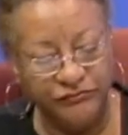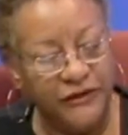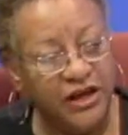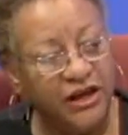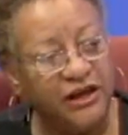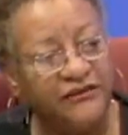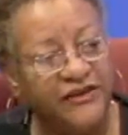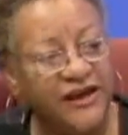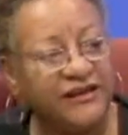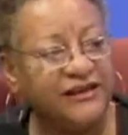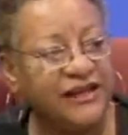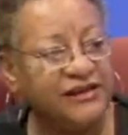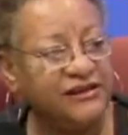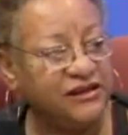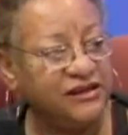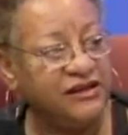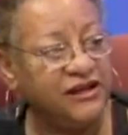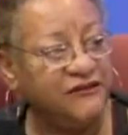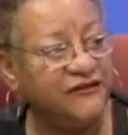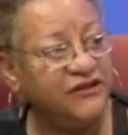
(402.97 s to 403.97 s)
In fact, that's the
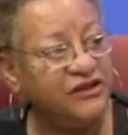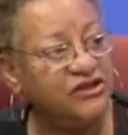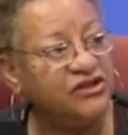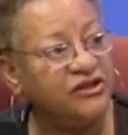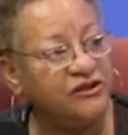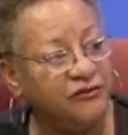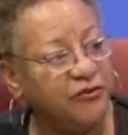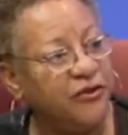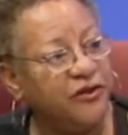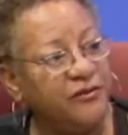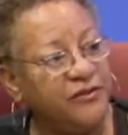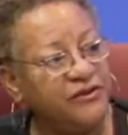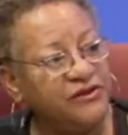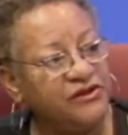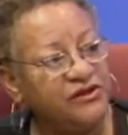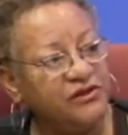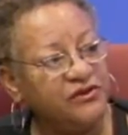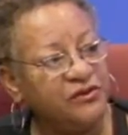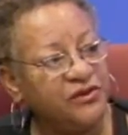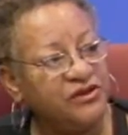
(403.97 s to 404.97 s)
definition of purpose, the
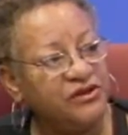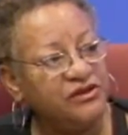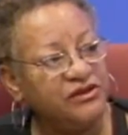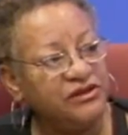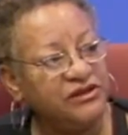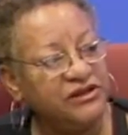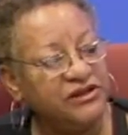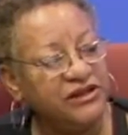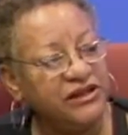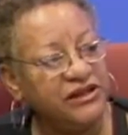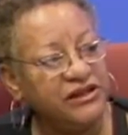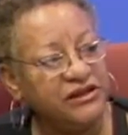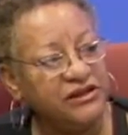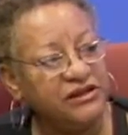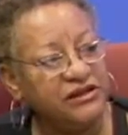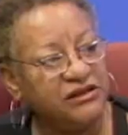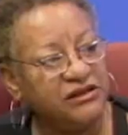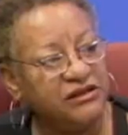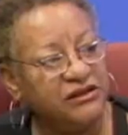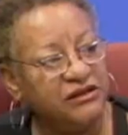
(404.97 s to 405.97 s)
original intent
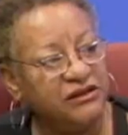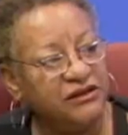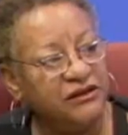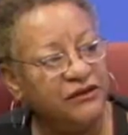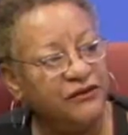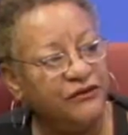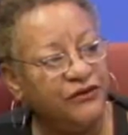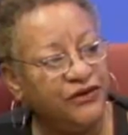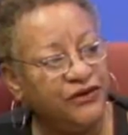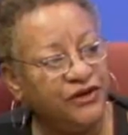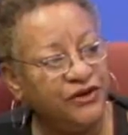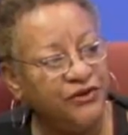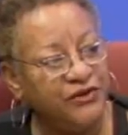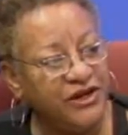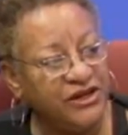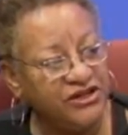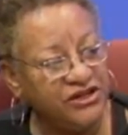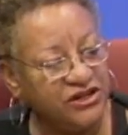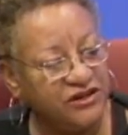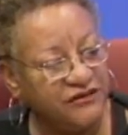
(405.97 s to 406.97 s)
for the mm.
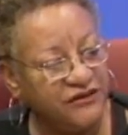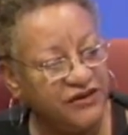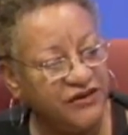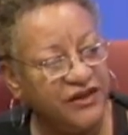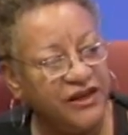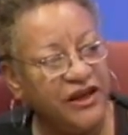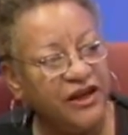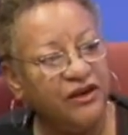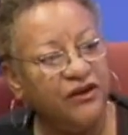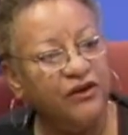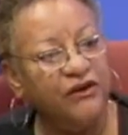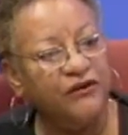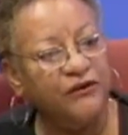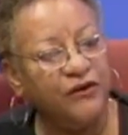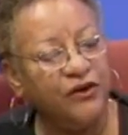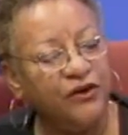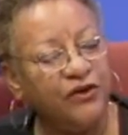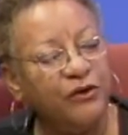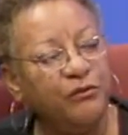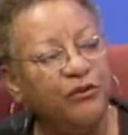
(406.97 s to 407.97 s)
creation of a thing or, or,
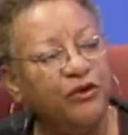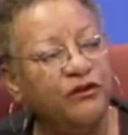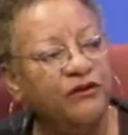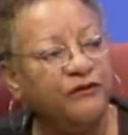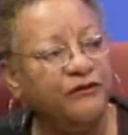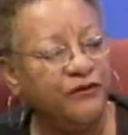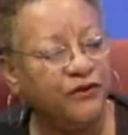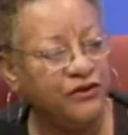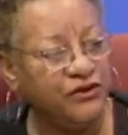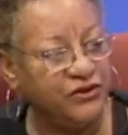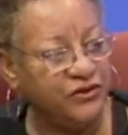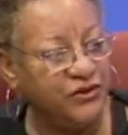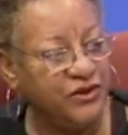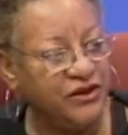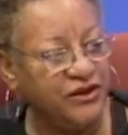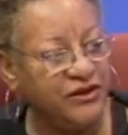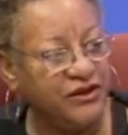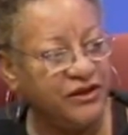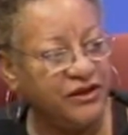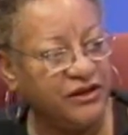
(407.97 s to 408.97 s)
the motive for doing a thing.